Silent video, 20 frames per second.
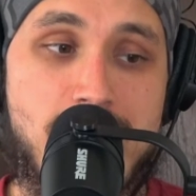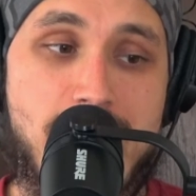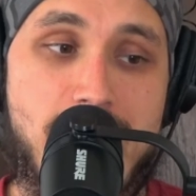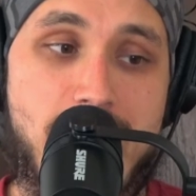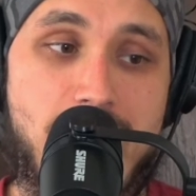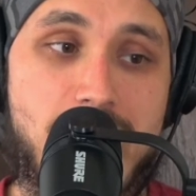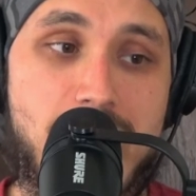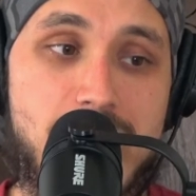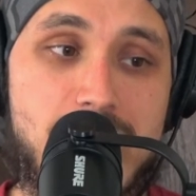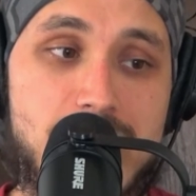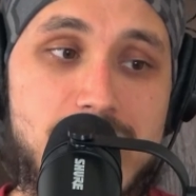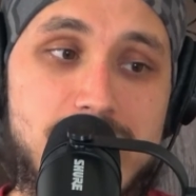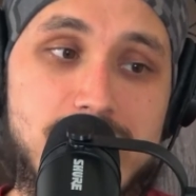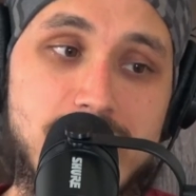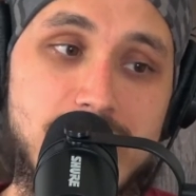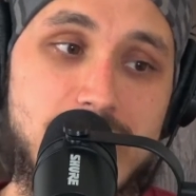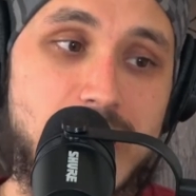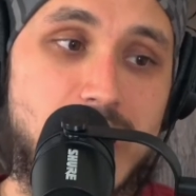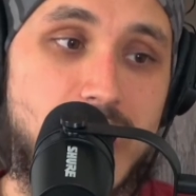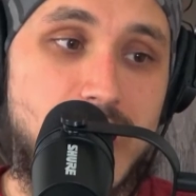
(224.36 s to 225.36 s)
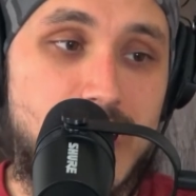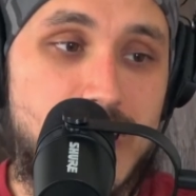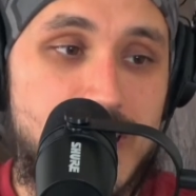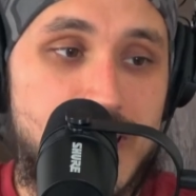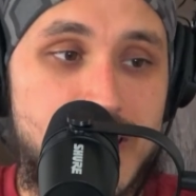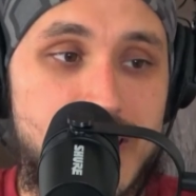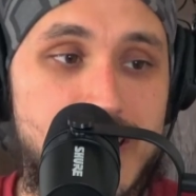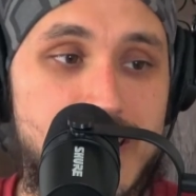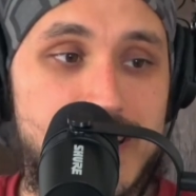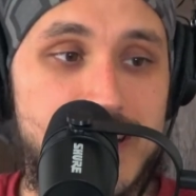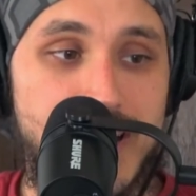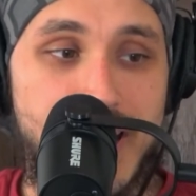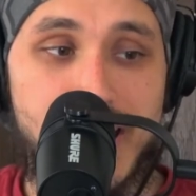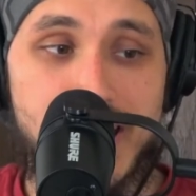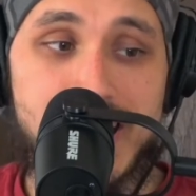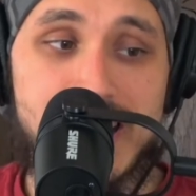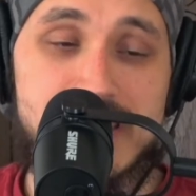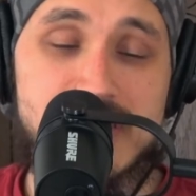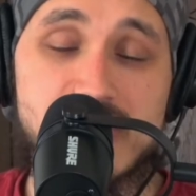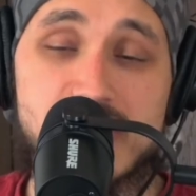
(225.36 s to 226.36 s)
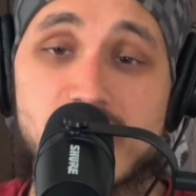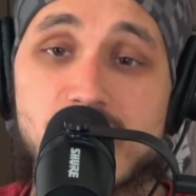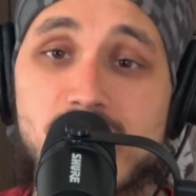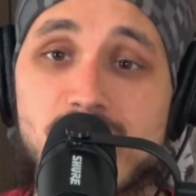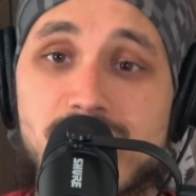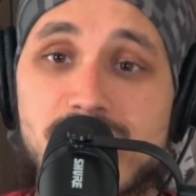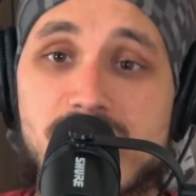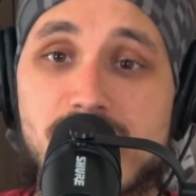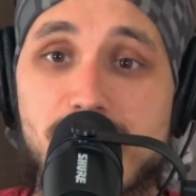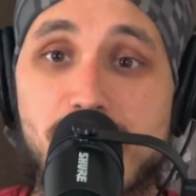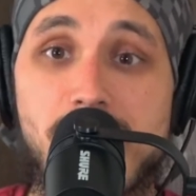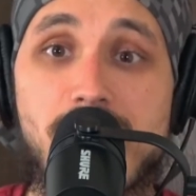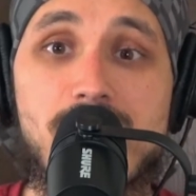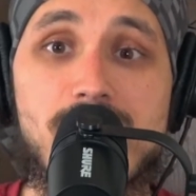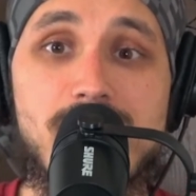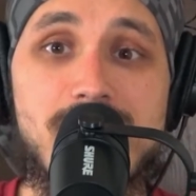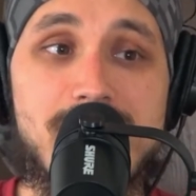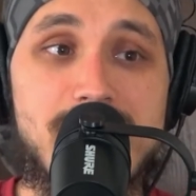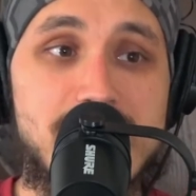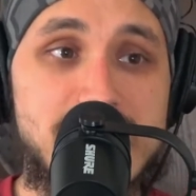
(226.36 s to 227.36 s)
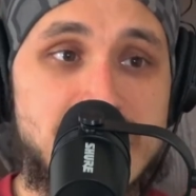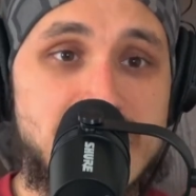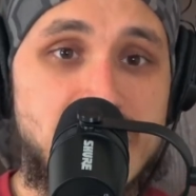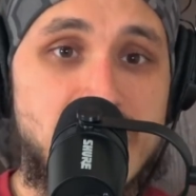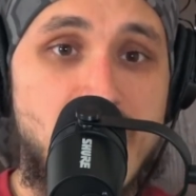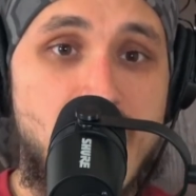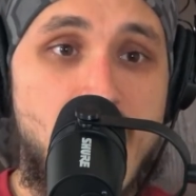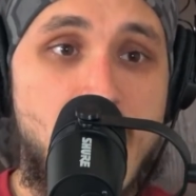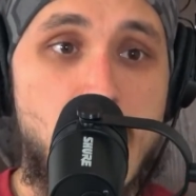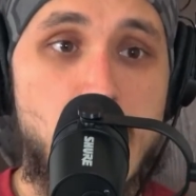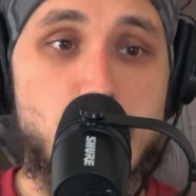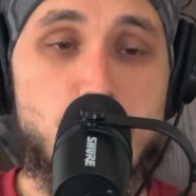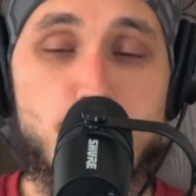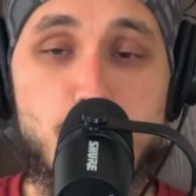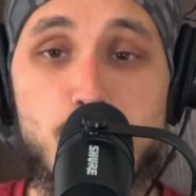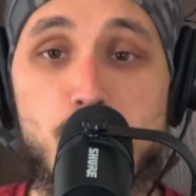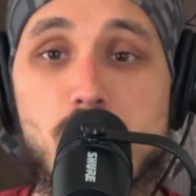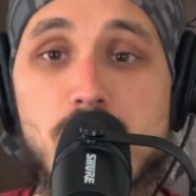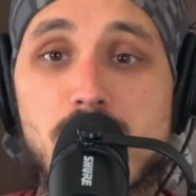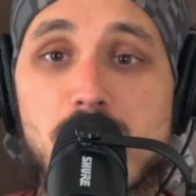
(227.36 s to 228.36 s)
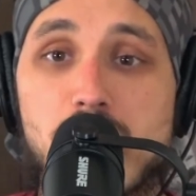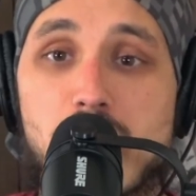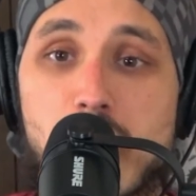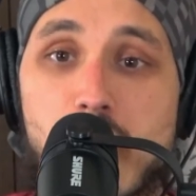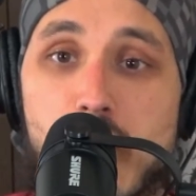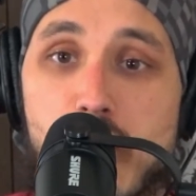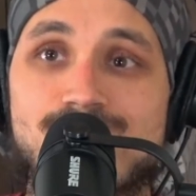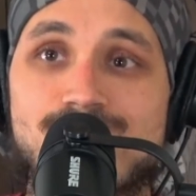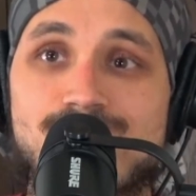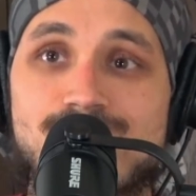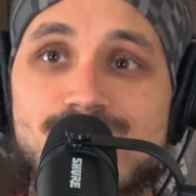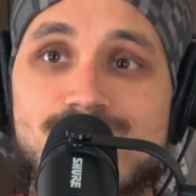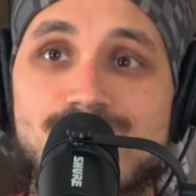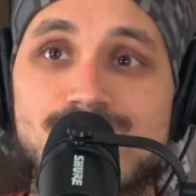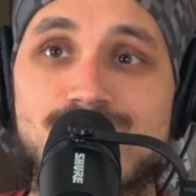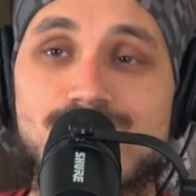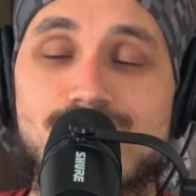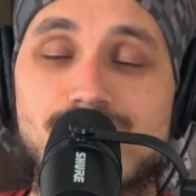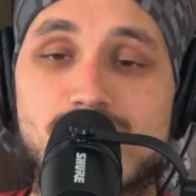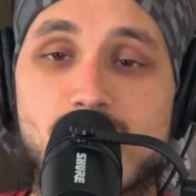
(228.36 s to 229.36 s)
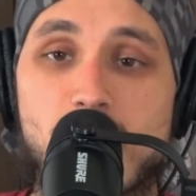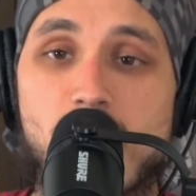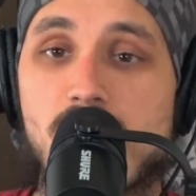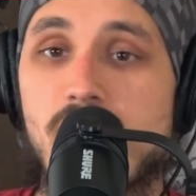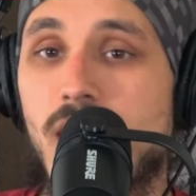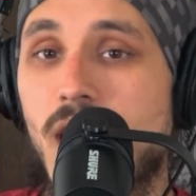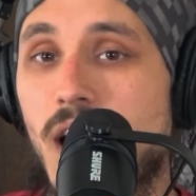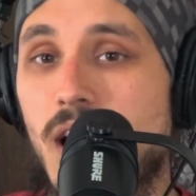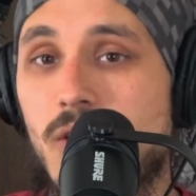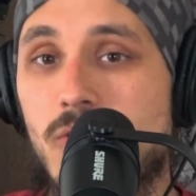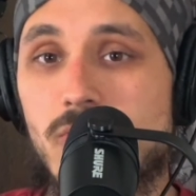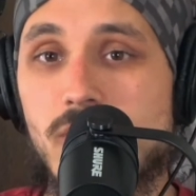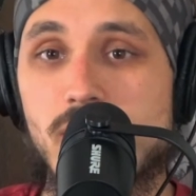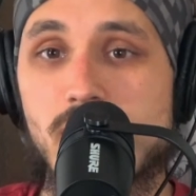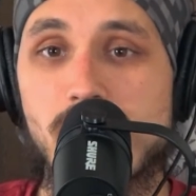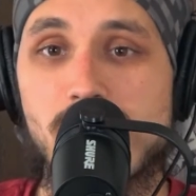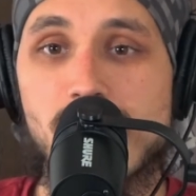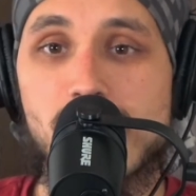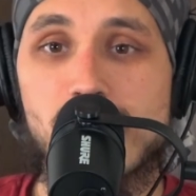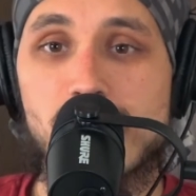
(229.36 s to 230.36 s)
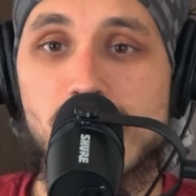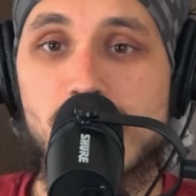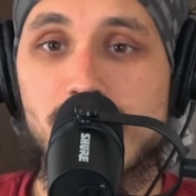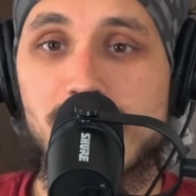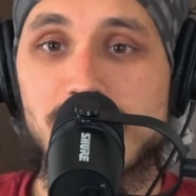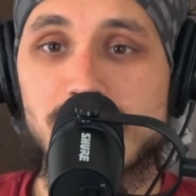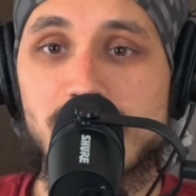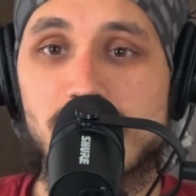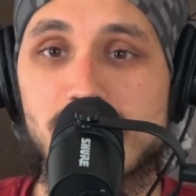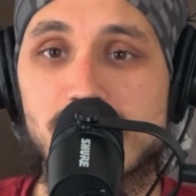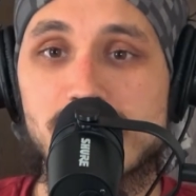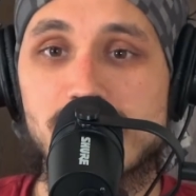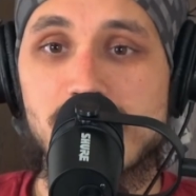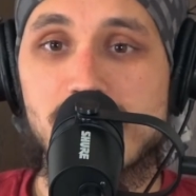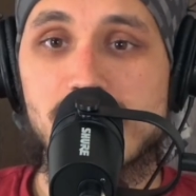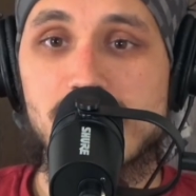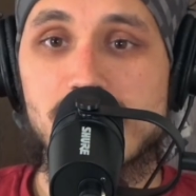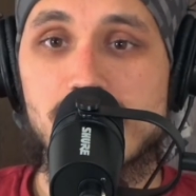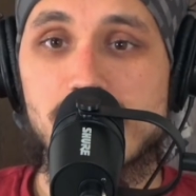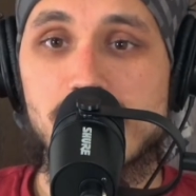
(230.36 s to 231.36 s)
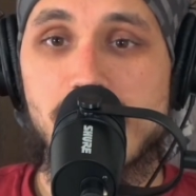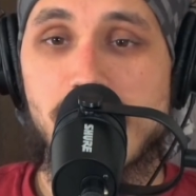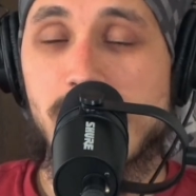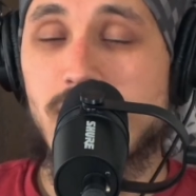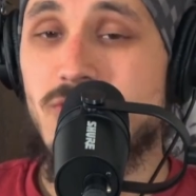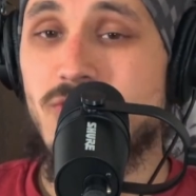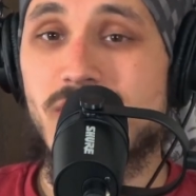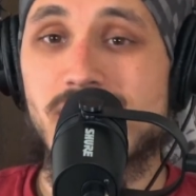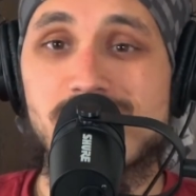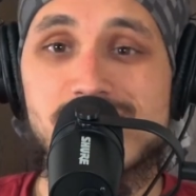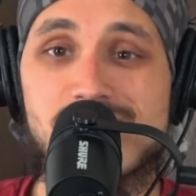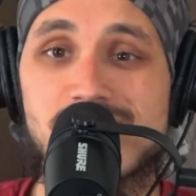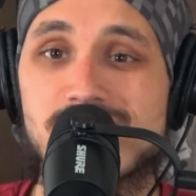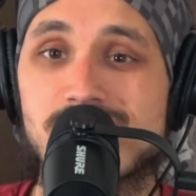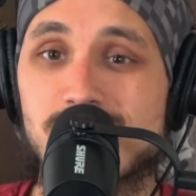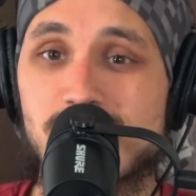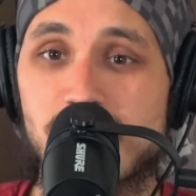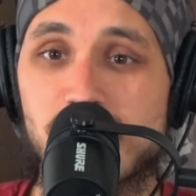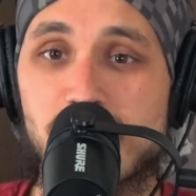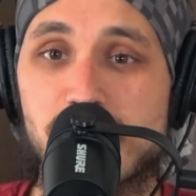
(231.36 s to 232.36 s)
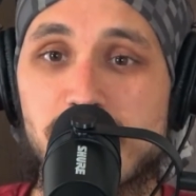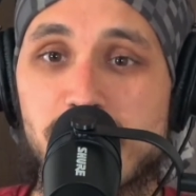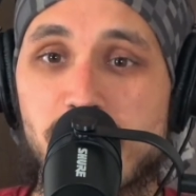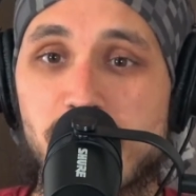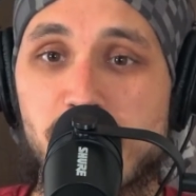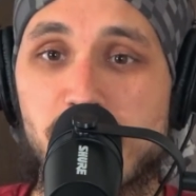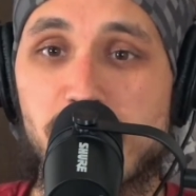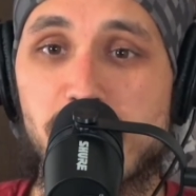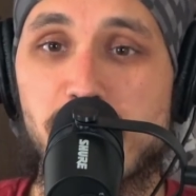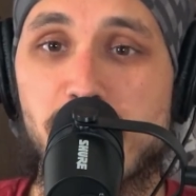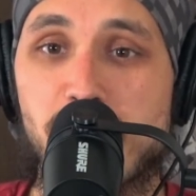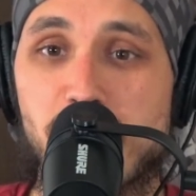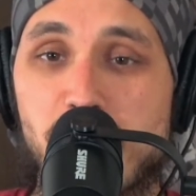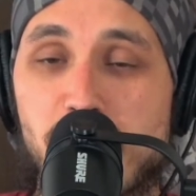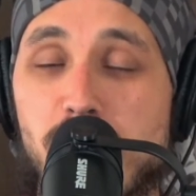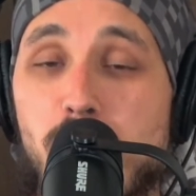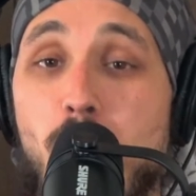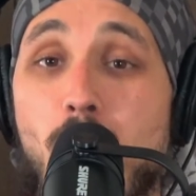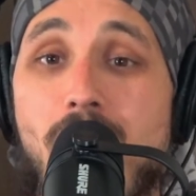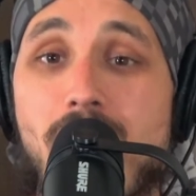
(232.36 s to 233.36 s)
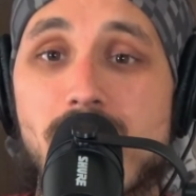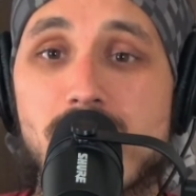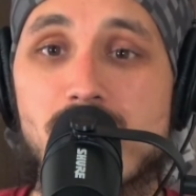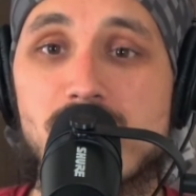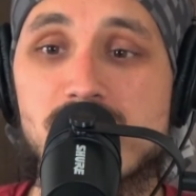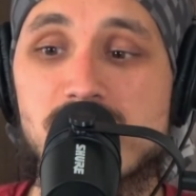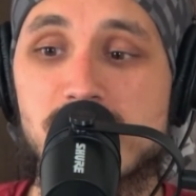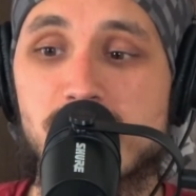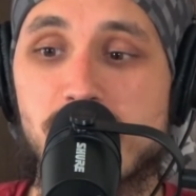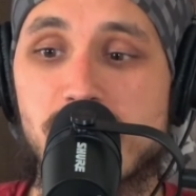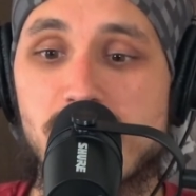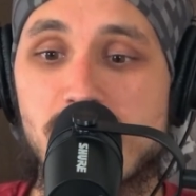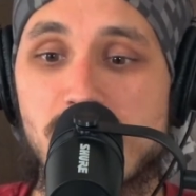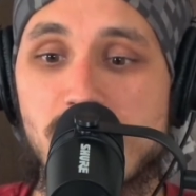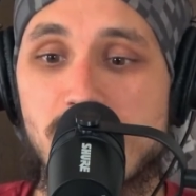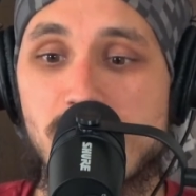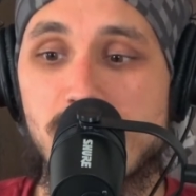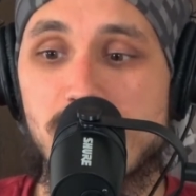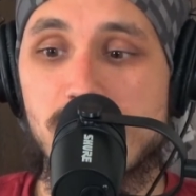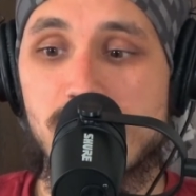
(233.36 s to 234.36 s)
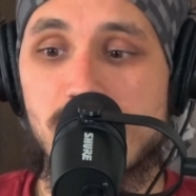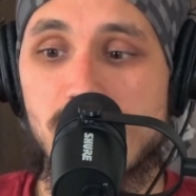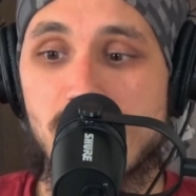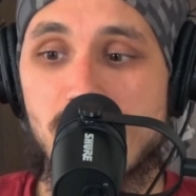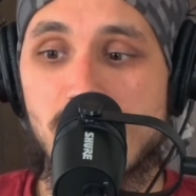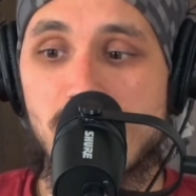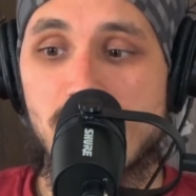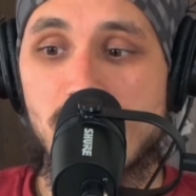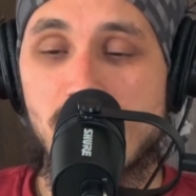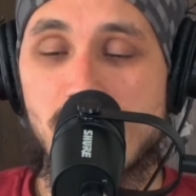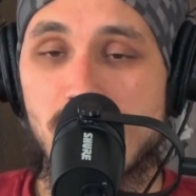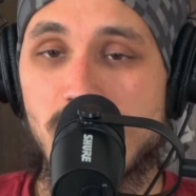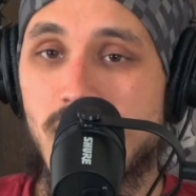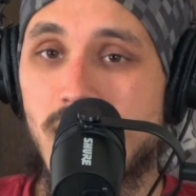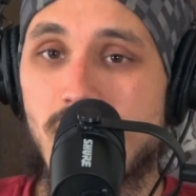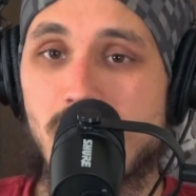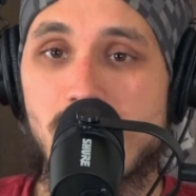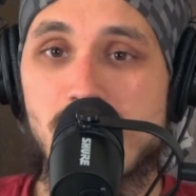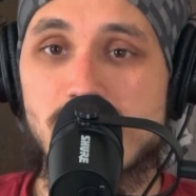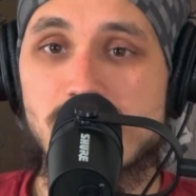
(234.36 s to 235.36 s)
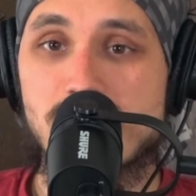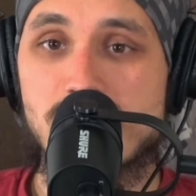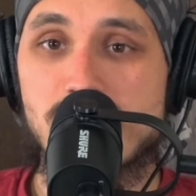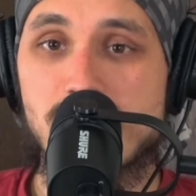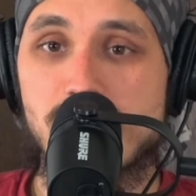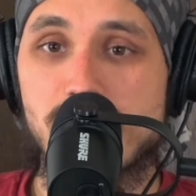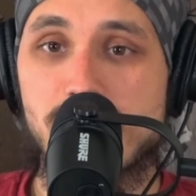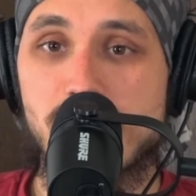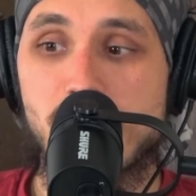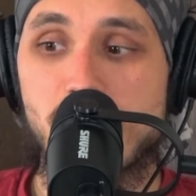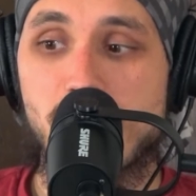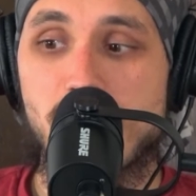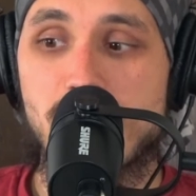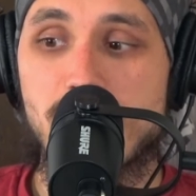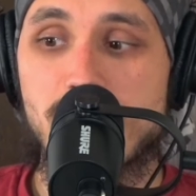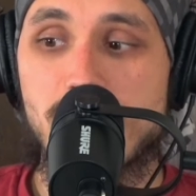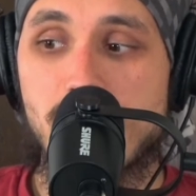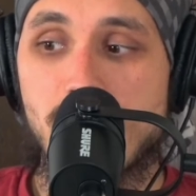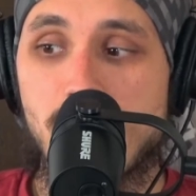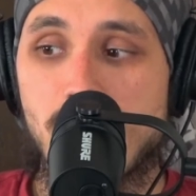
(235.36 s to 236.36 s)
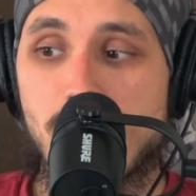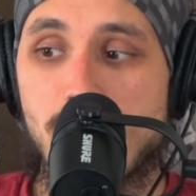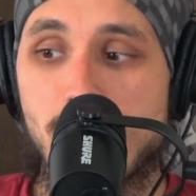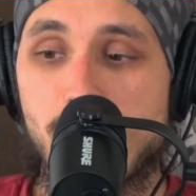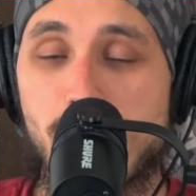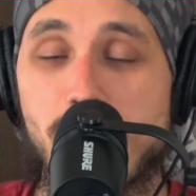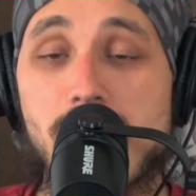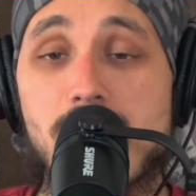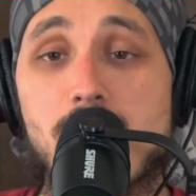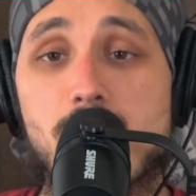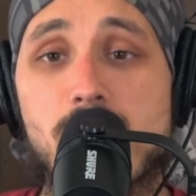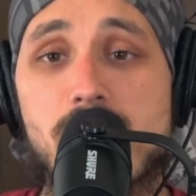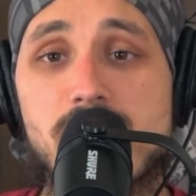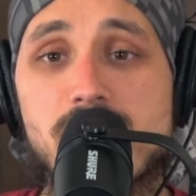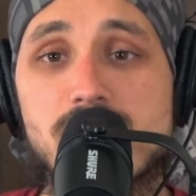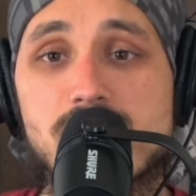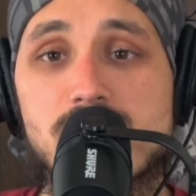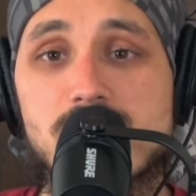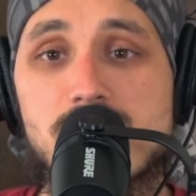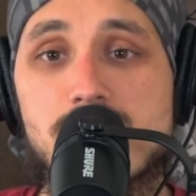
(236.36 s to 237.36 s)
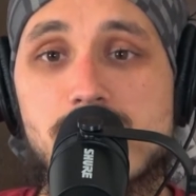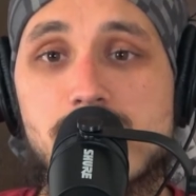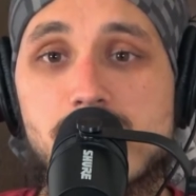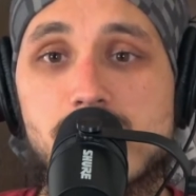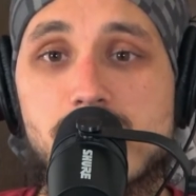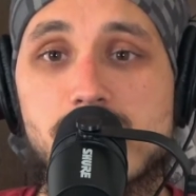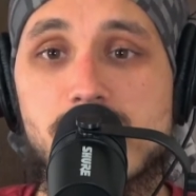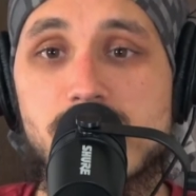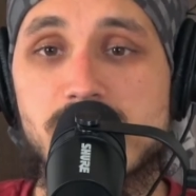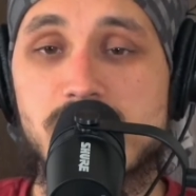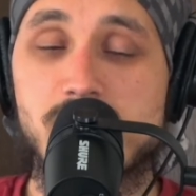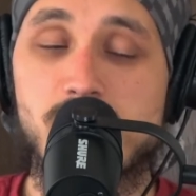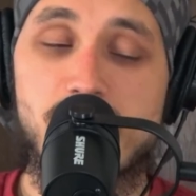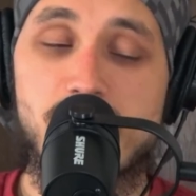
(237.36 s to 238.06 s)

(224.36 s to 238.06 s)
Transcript: And uh, I guess you're going to finally get a truly... Yeah, I don't know. I don't know what I was going to say there. I was trying to say something with, with, with rhinos, but... Uh, Yeah, it just didn't feel right. But anyways, I just